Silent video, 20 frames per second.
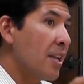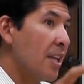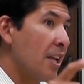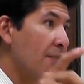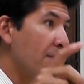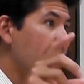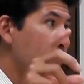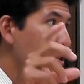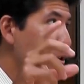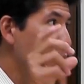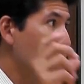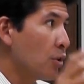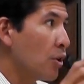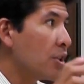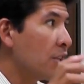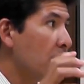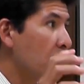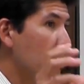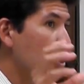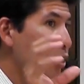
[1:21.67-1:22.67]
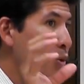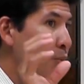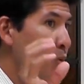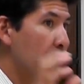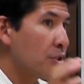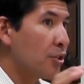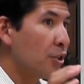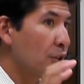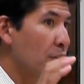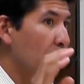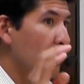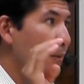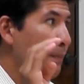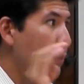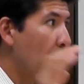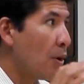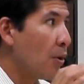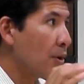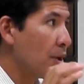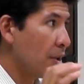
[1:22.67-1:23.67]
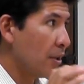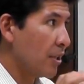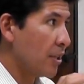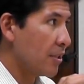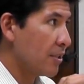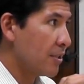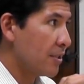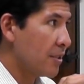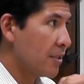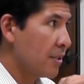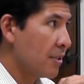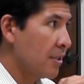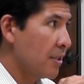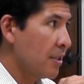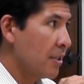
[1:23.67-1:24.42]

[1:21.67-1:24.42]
If you look at your reserve component list